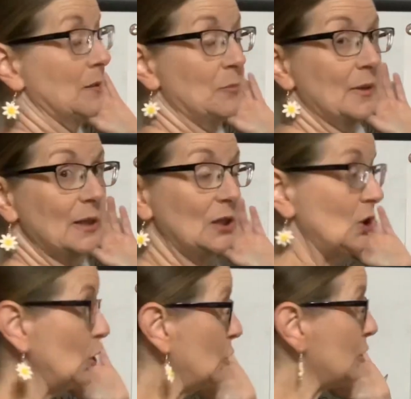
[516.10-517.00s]
it in
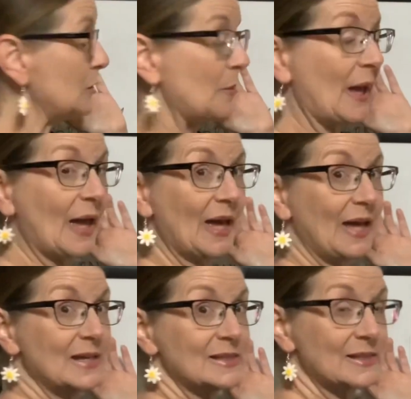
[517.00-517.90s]
your
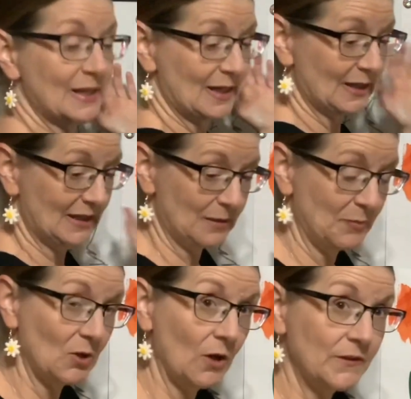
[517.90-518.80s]
space. Keep
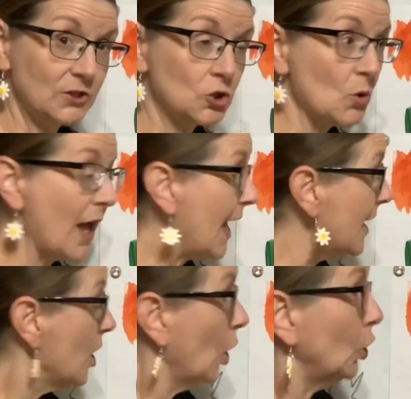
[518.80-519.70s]
it on the tray.
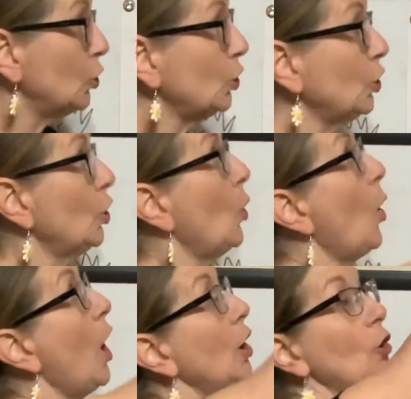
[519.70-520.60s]
Are you gonna go
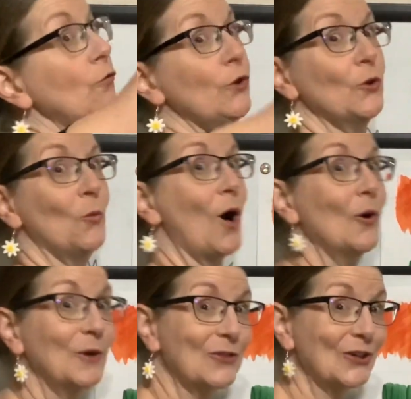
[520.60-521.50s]
all over the wall
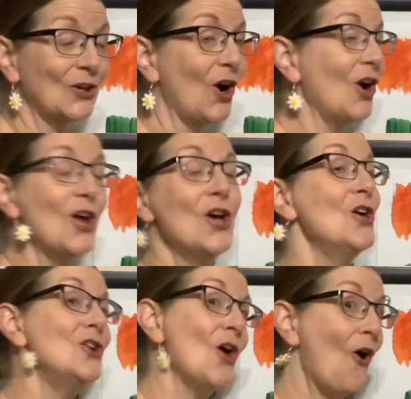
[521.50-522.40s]
with the car?
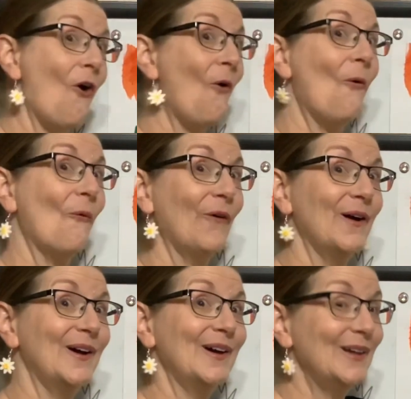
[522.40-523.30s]

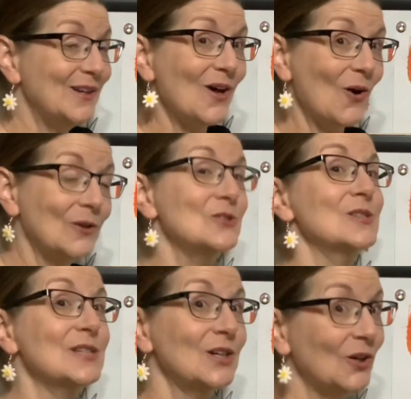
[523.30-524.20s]
No, and
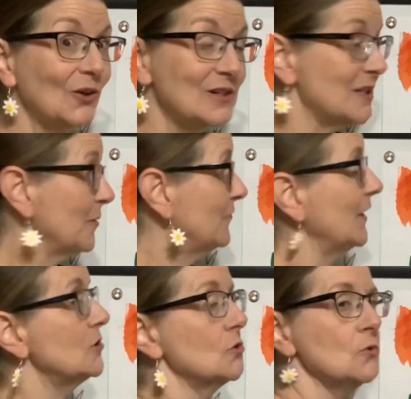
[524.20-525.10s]
just encourage them. If they
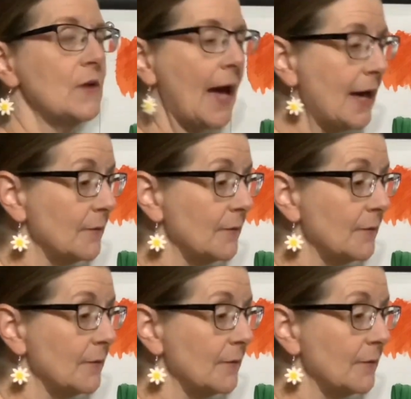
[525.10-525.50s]
do that,